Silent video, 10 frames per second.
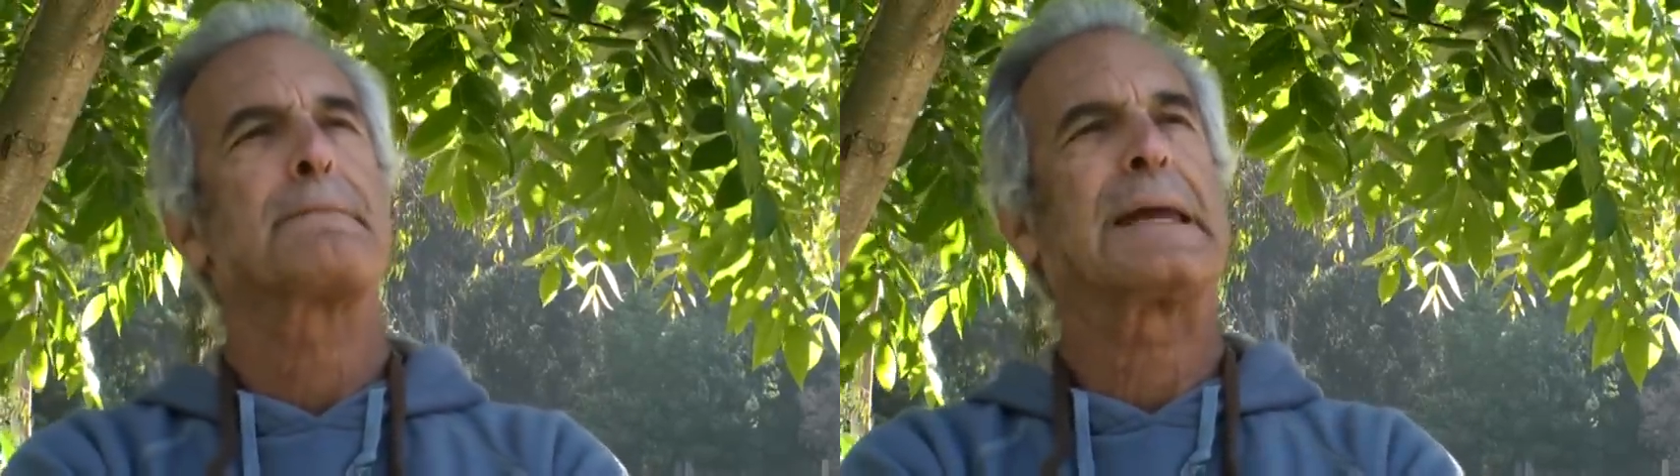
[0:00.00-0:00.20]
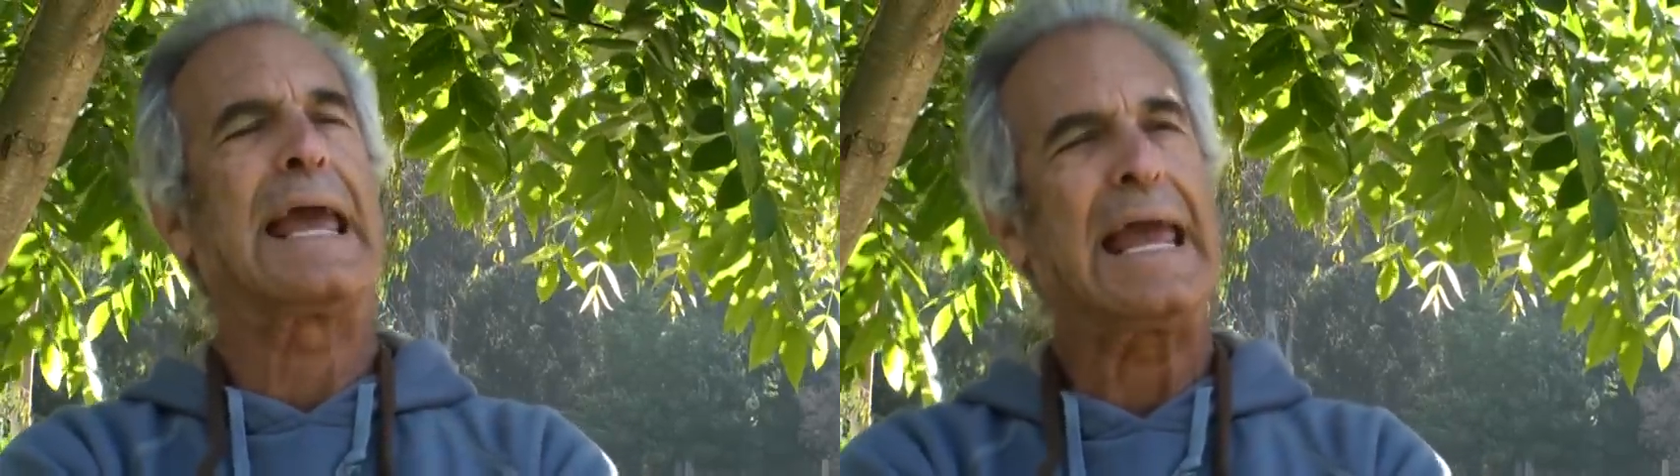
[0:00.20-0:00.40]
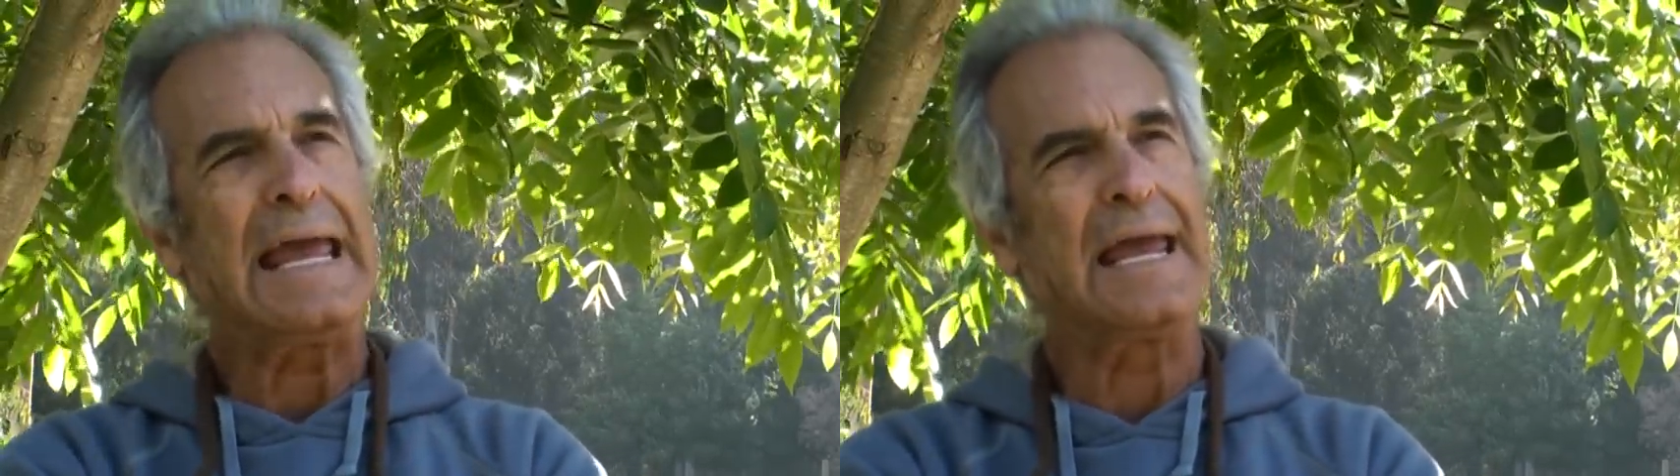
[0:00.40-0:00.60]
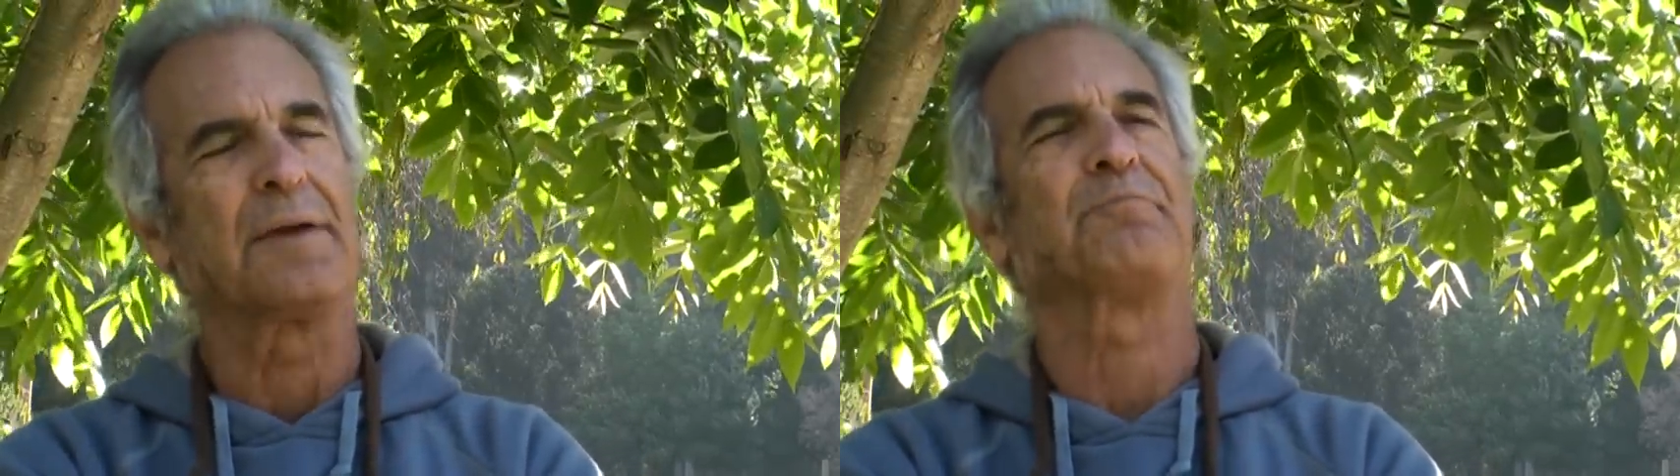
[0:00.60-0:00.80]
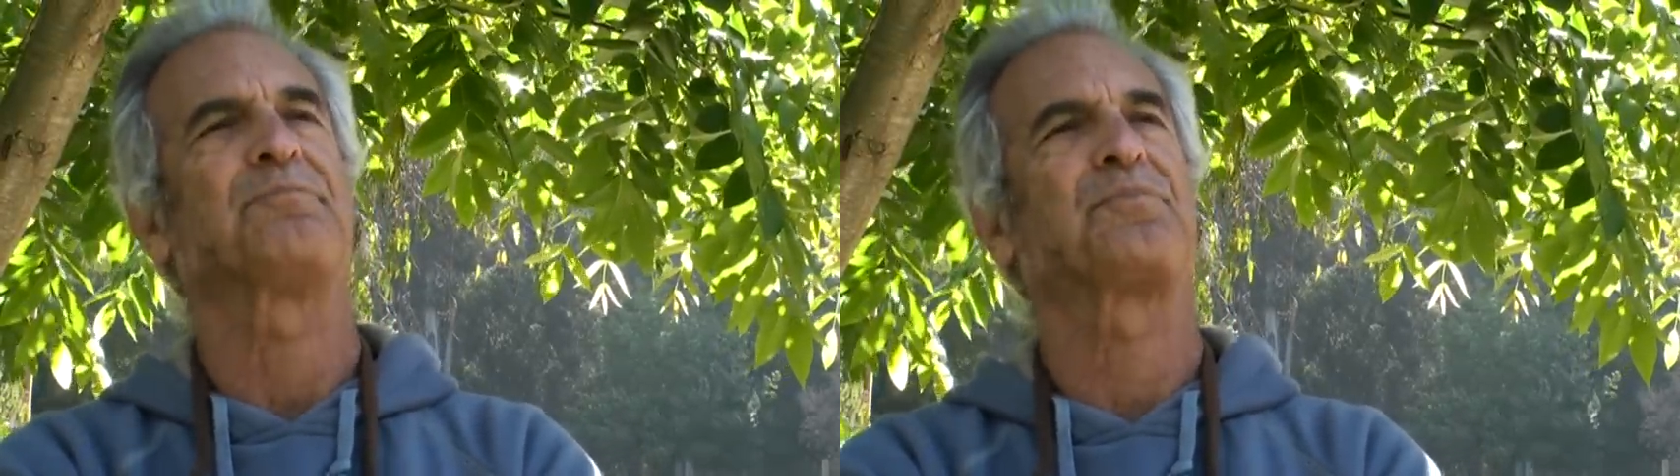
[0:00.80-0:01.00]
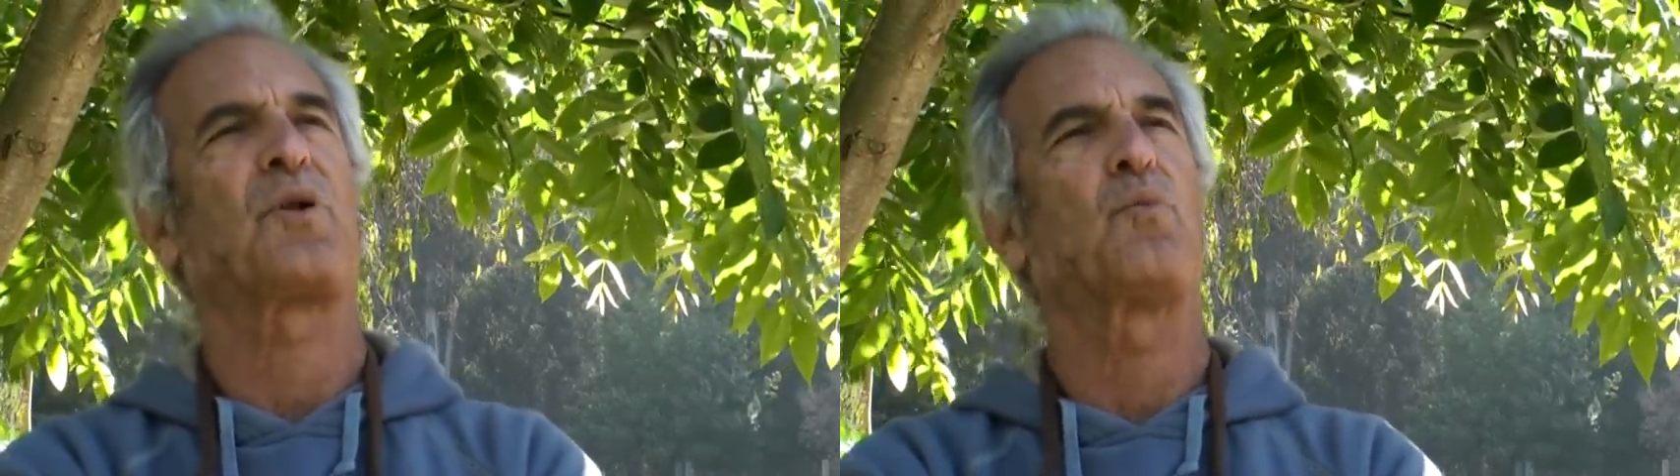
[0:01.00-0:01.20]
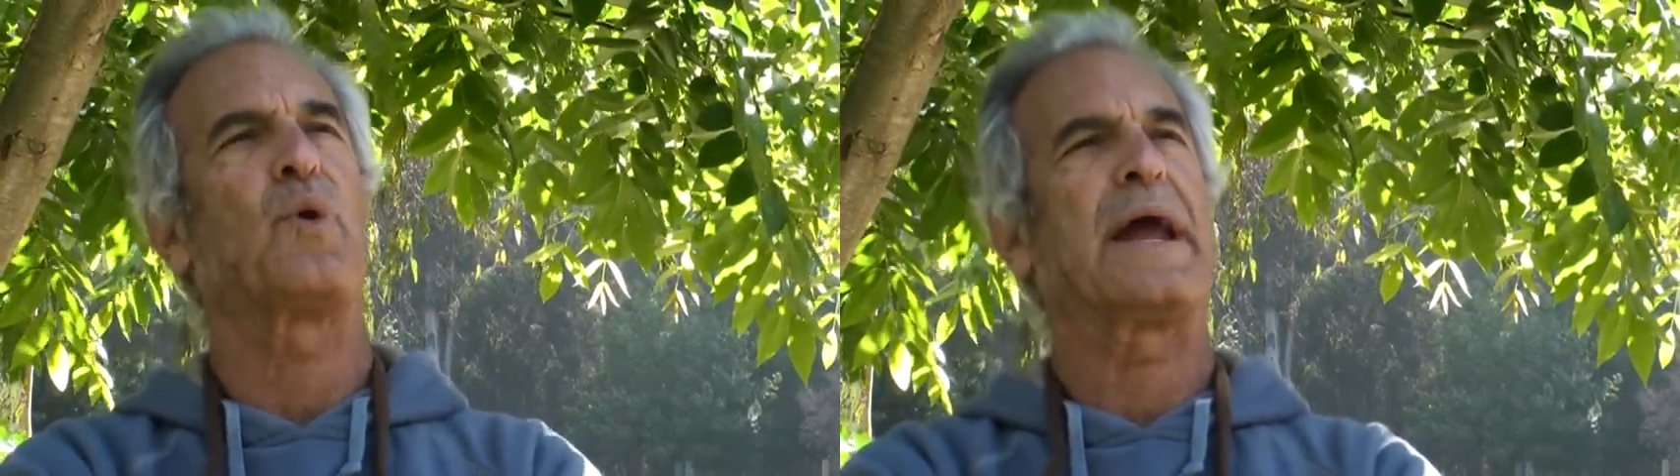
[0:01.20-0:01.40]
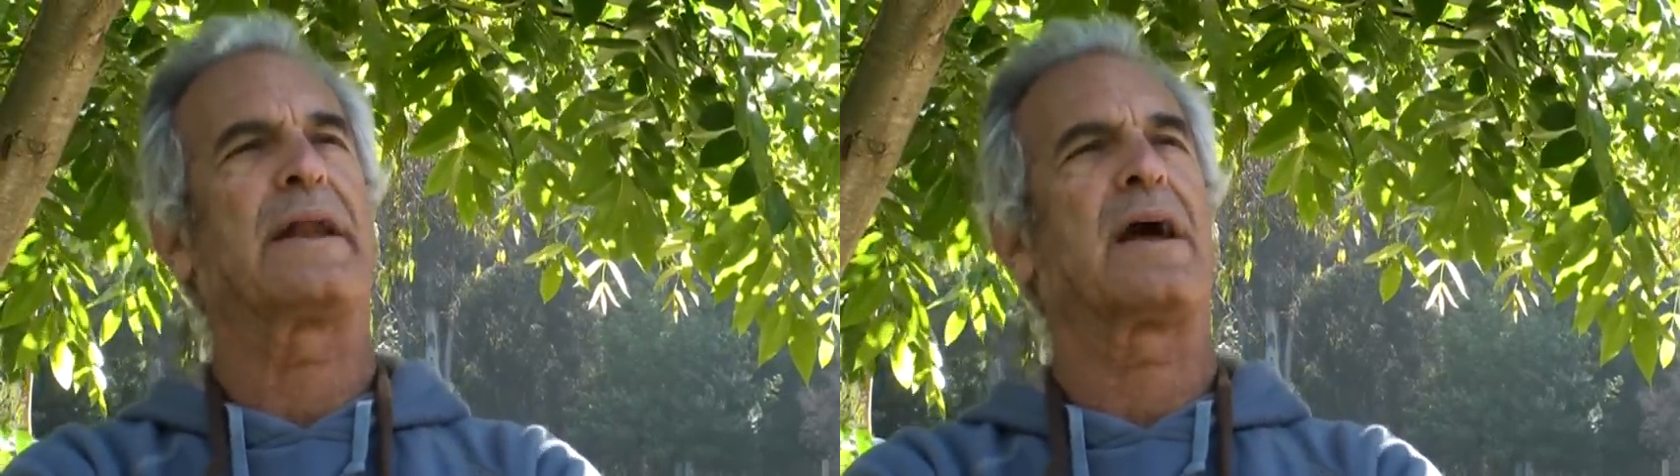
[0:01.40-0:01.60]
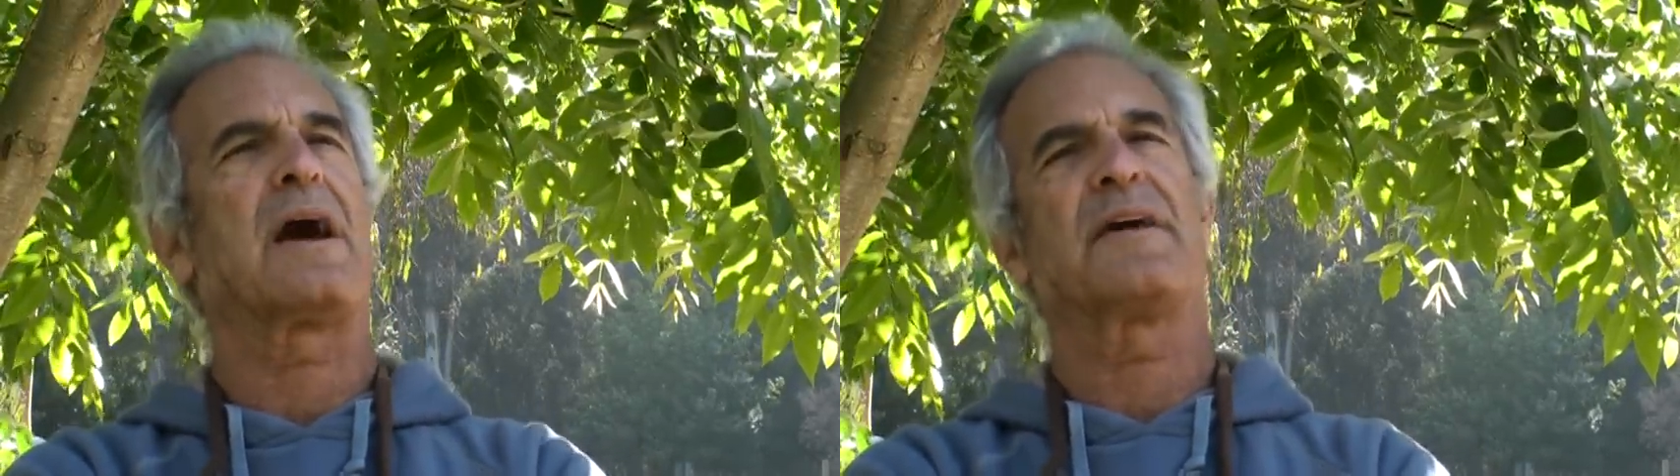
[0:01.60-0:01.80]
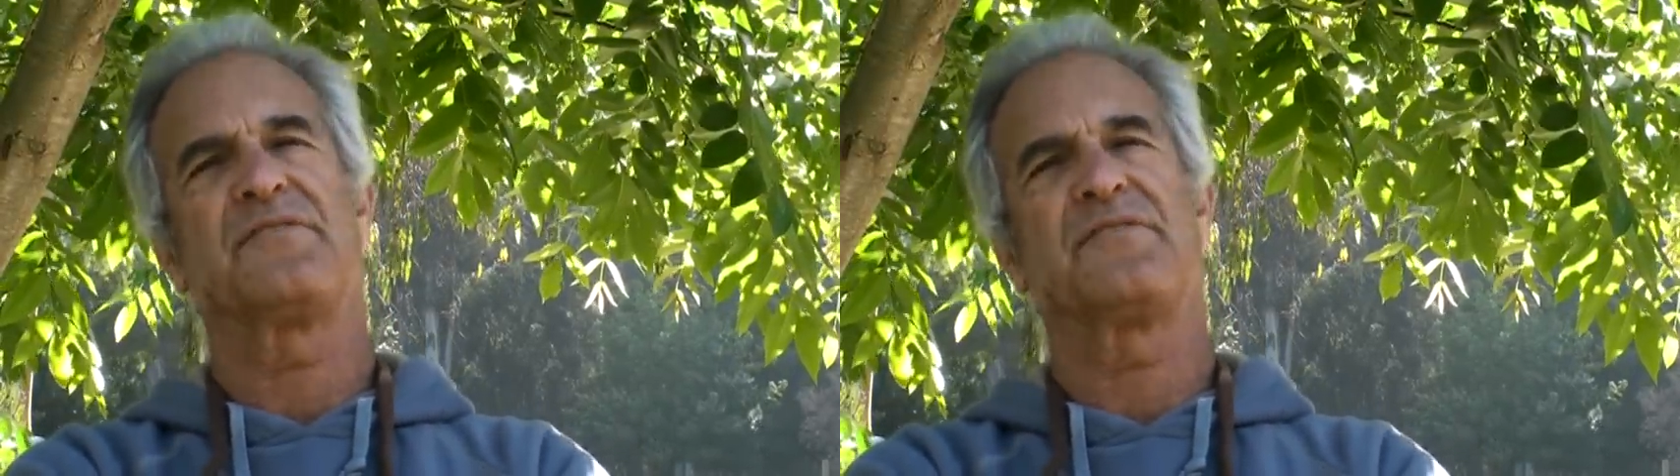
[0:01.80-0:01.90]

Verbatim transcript: came when I